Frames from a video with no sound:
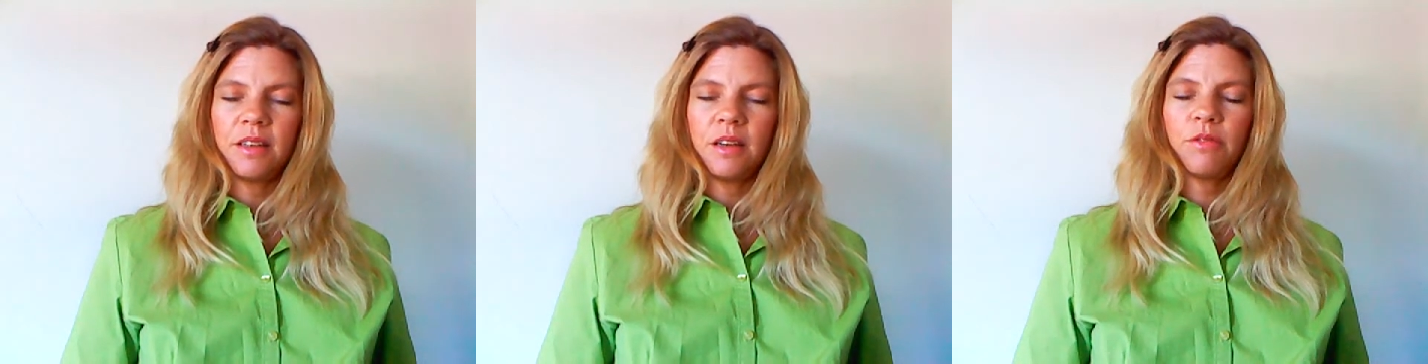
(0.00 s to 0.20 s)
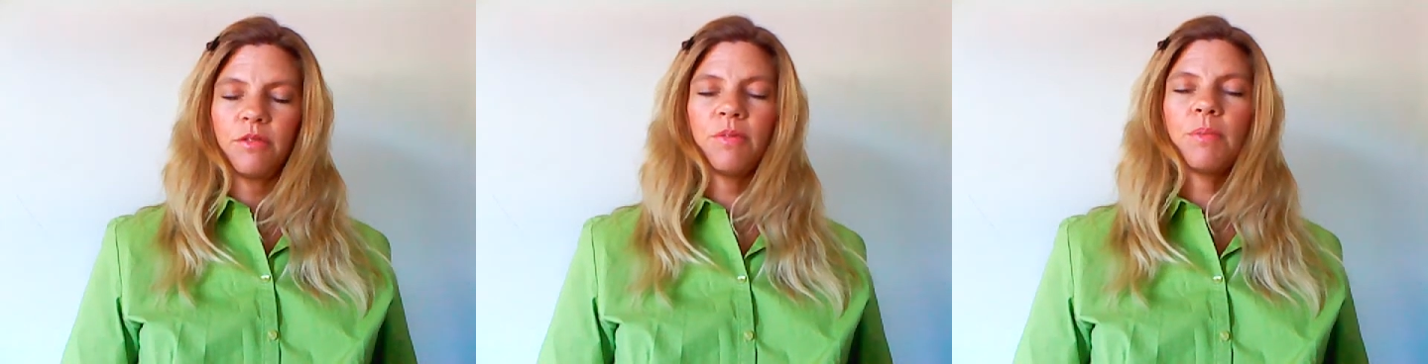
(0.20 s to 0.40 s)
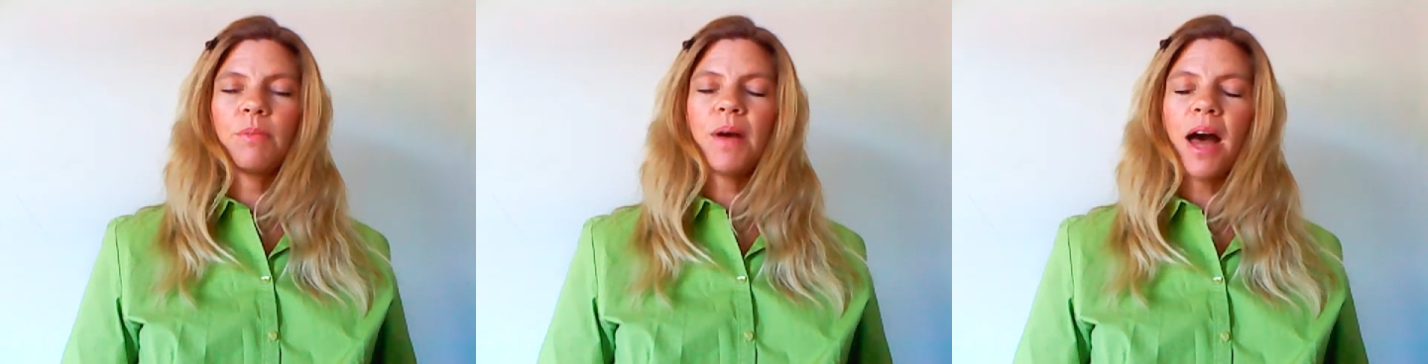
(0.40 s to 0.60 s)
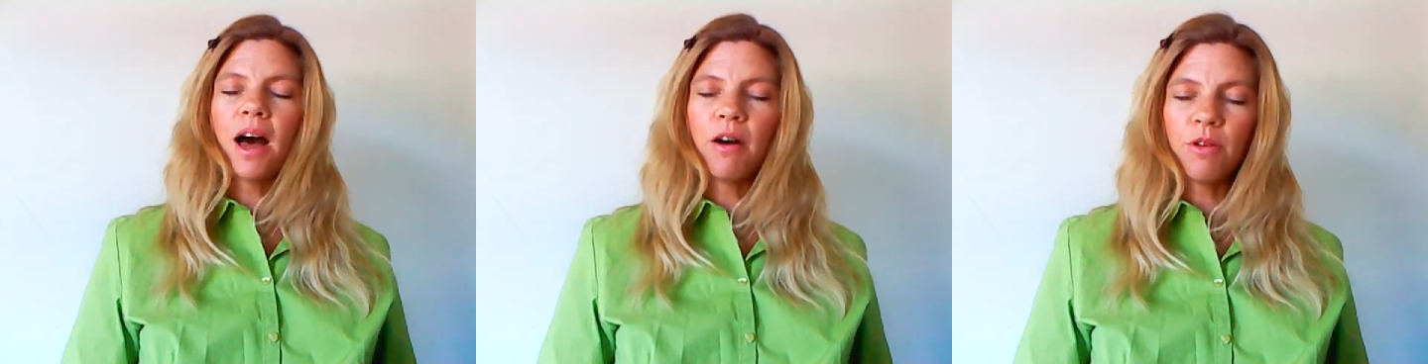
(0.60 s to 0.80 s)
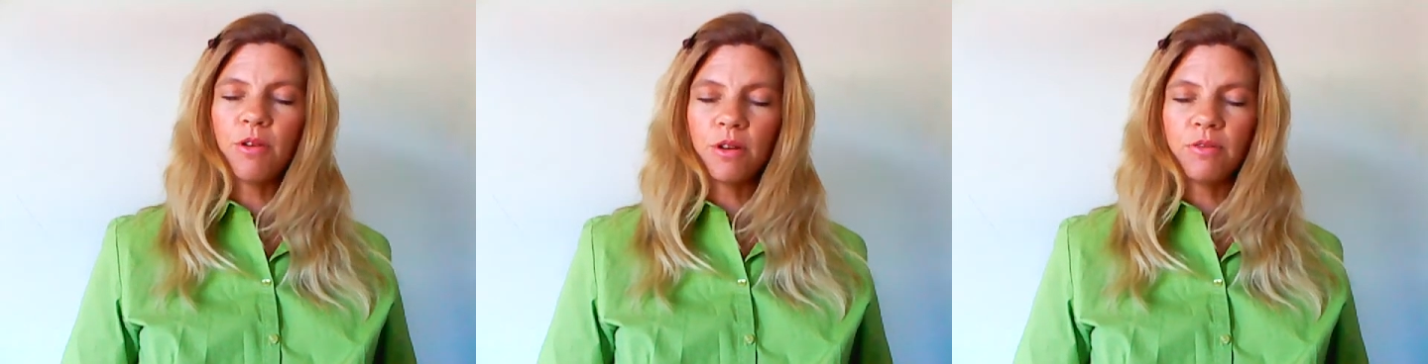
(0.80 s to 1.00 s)
from the
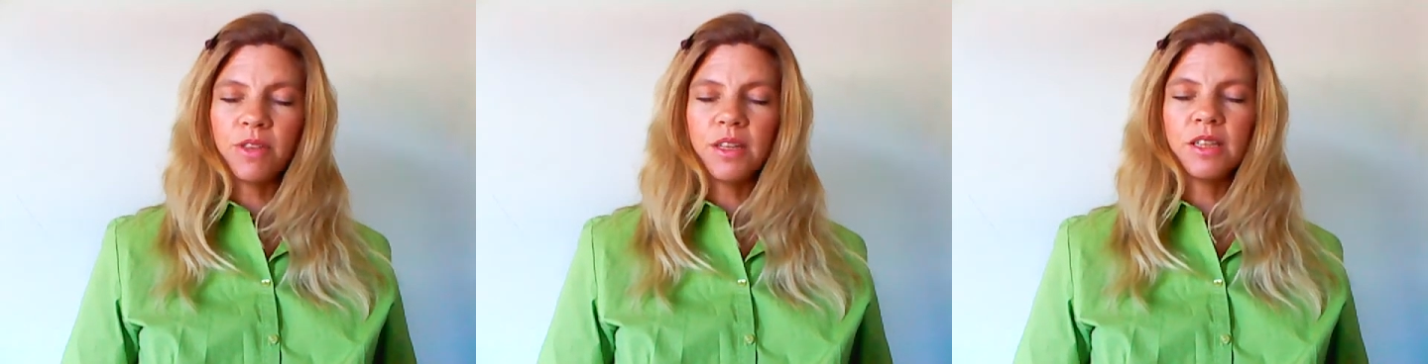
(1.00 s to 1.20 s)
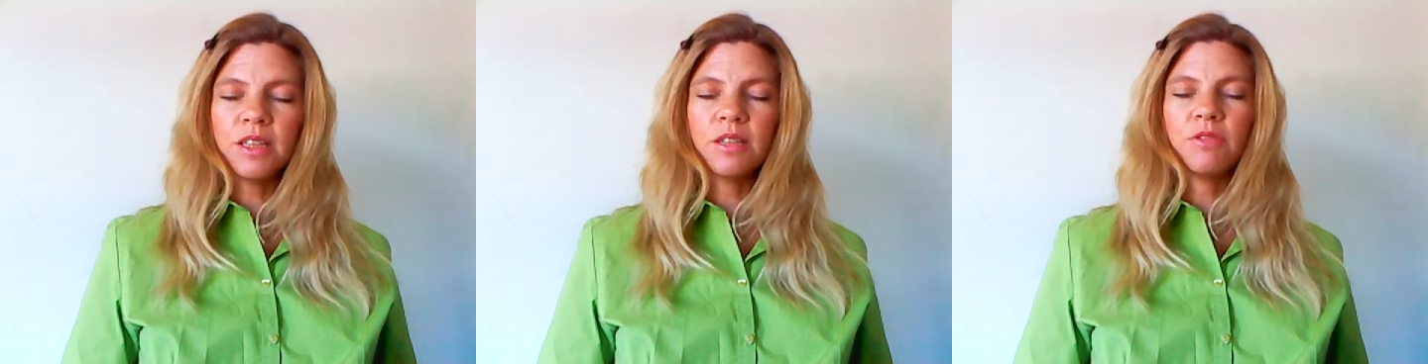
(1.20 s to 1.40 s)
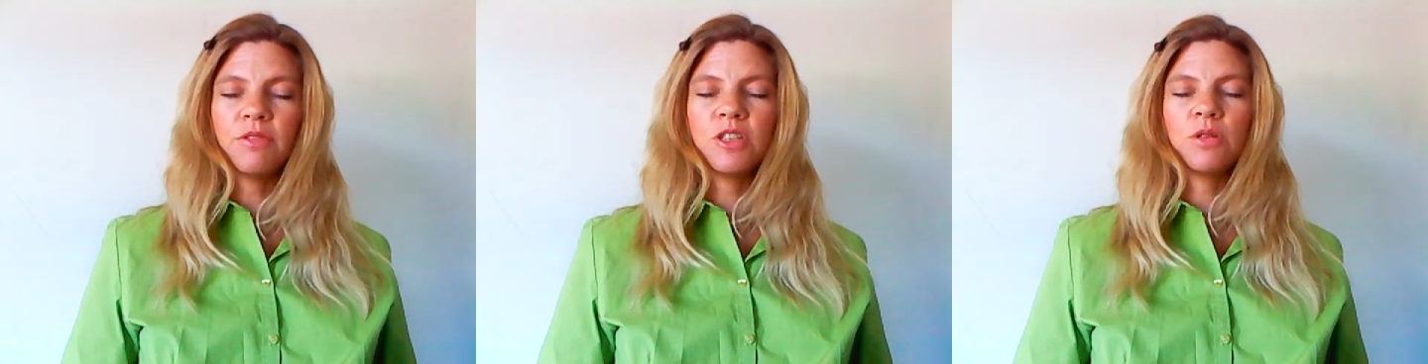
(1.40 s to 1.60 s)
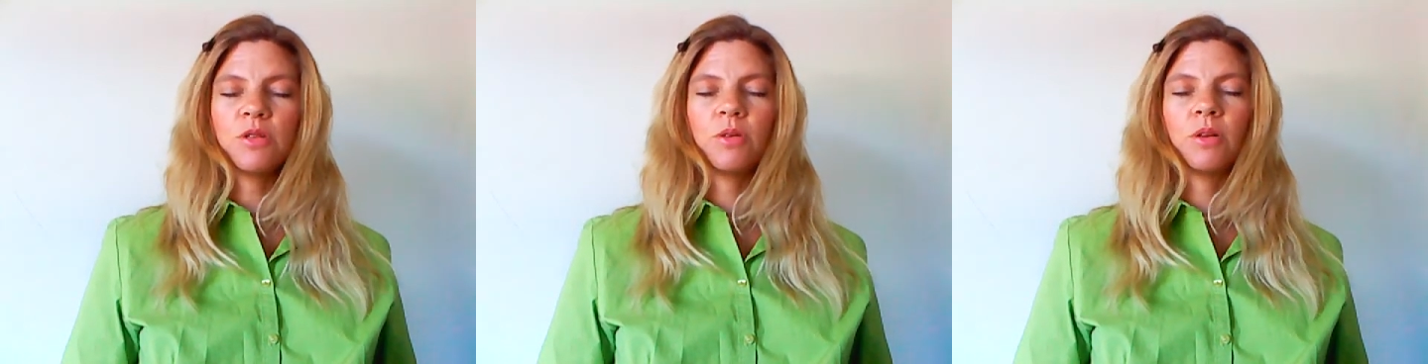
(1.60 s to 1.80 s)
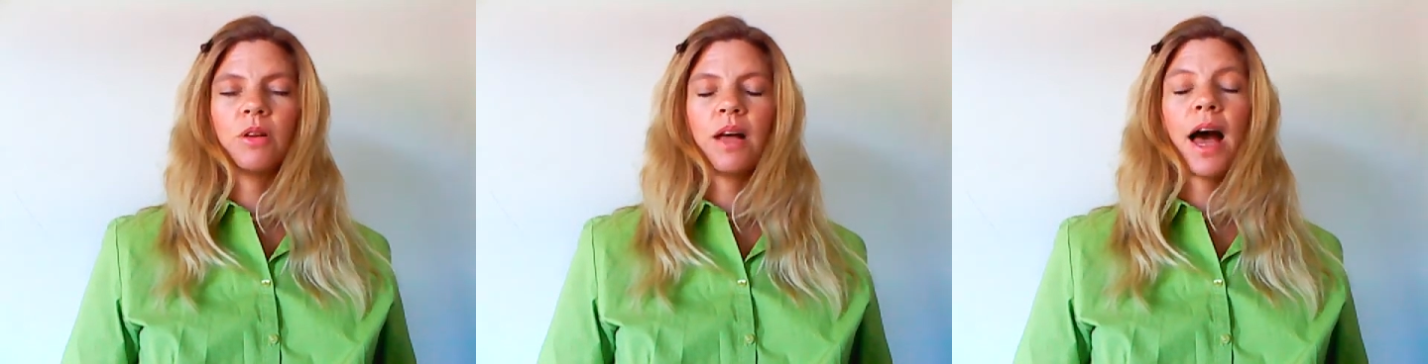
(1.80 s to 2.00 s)
power of the
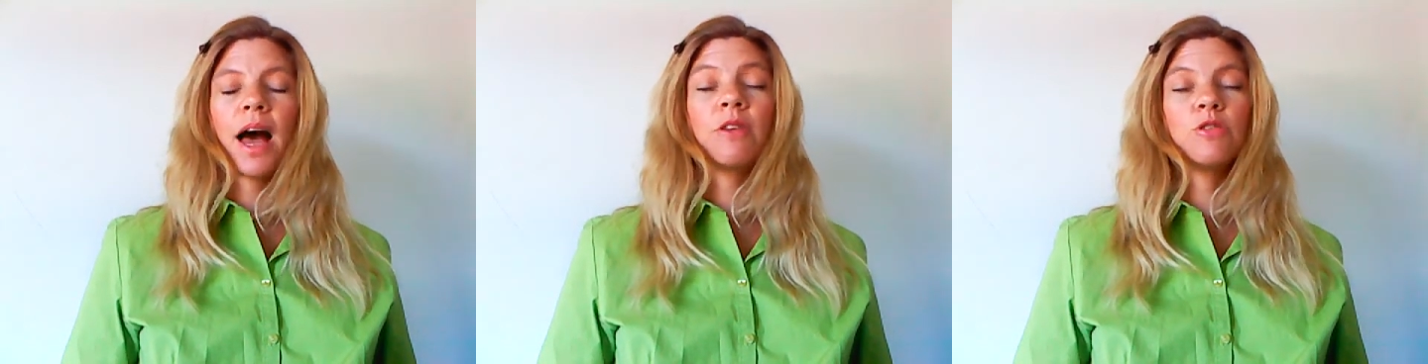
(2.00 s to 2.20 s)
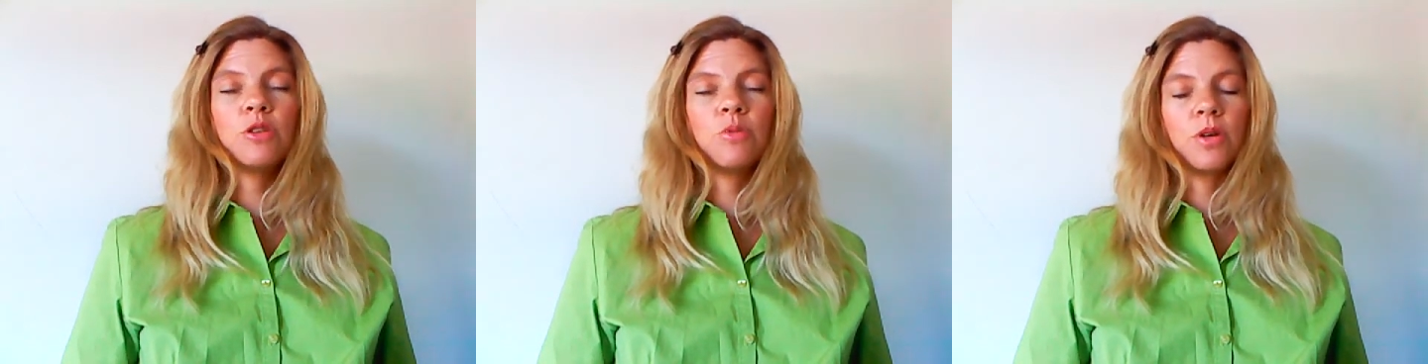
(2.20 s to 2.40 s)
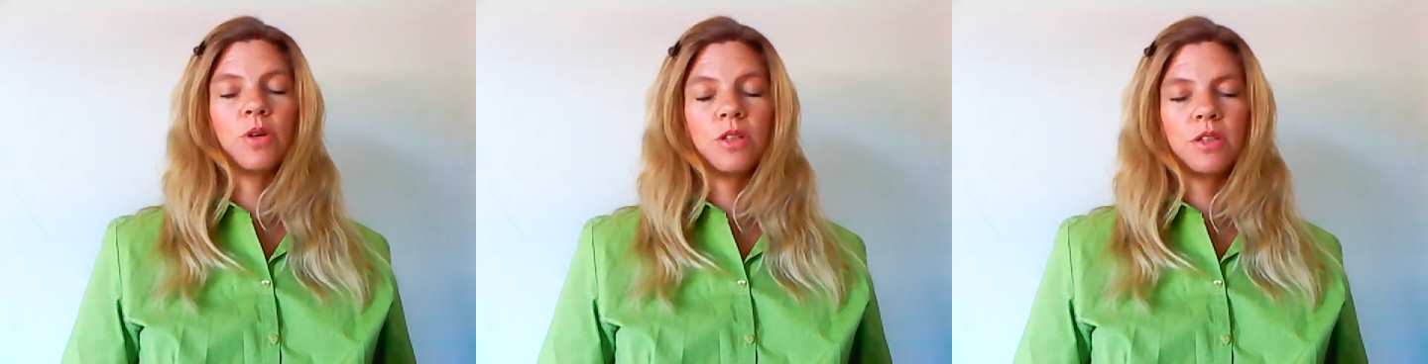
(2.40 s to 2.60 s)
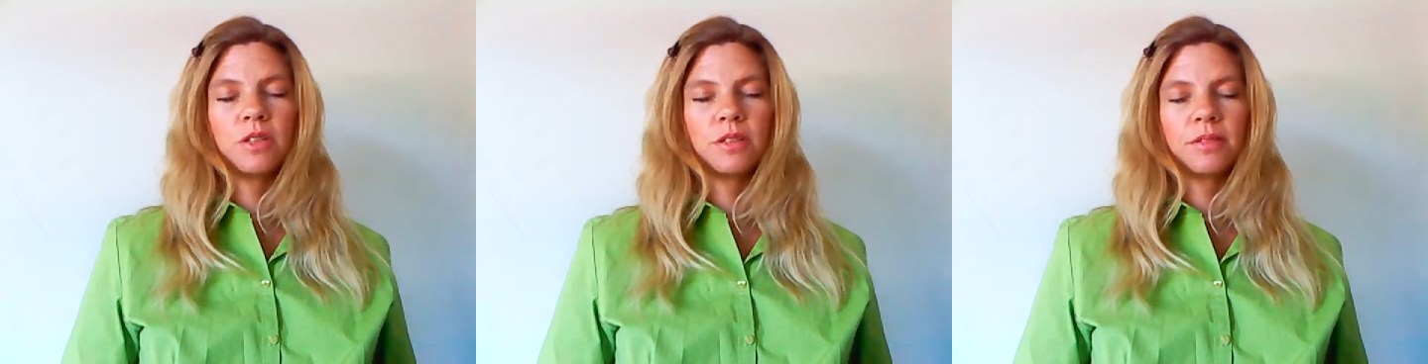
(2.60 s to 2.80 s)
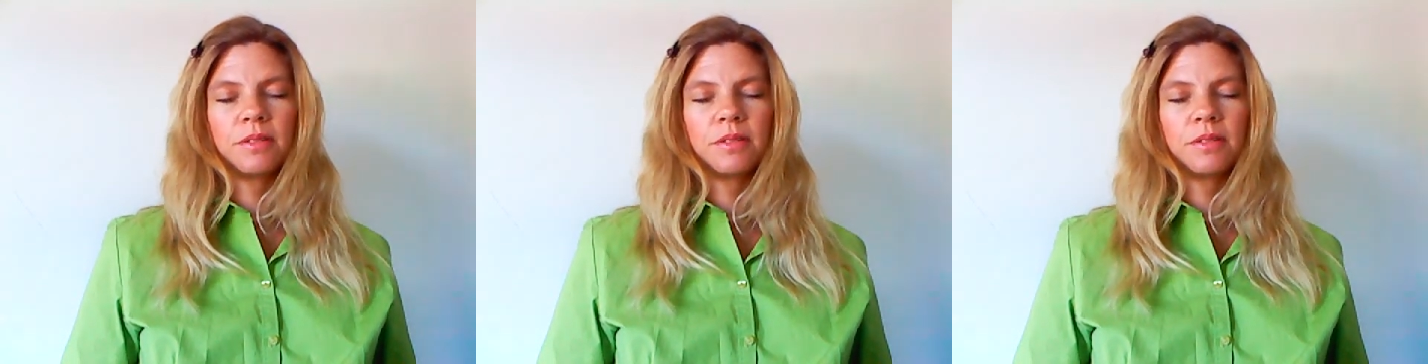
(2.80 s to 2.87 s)
individual outward